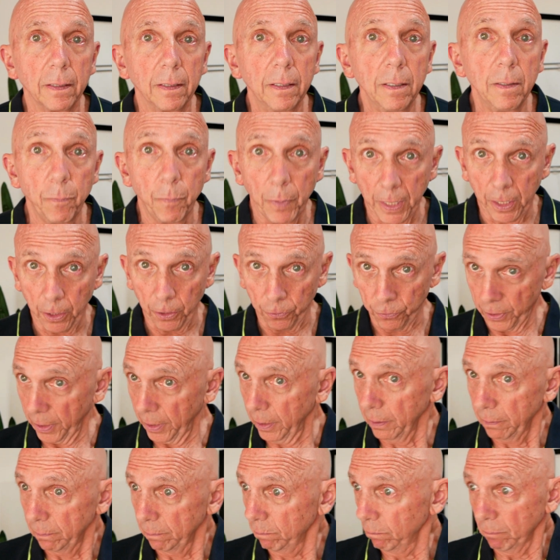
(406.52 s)
because
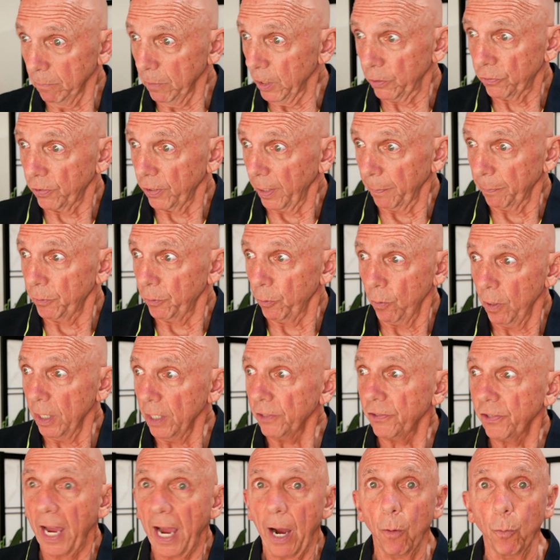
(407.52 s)
it's up to us
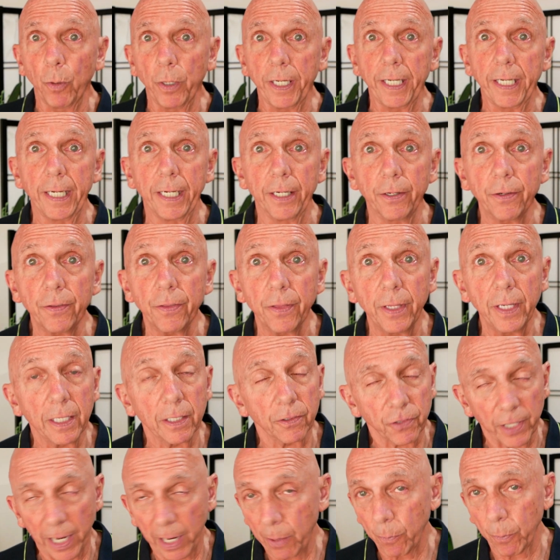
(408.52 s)
how we hear things,
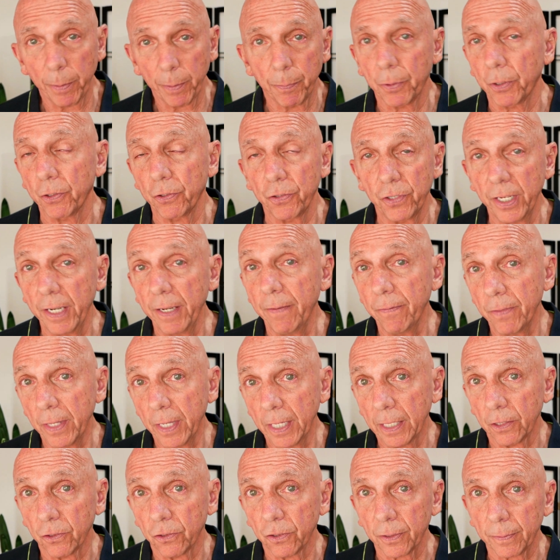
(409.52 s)
how we perceive
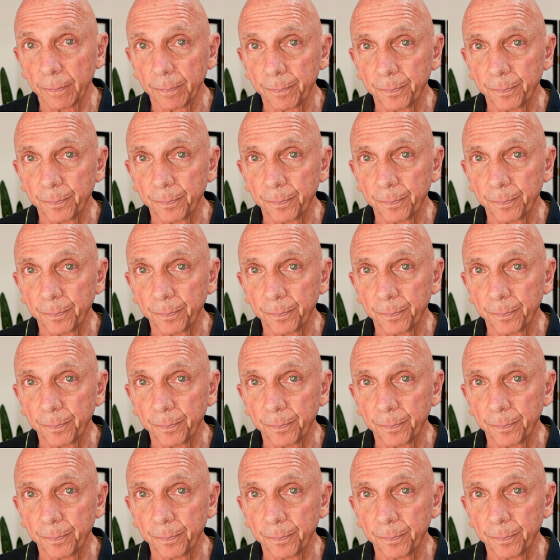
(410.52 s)
things,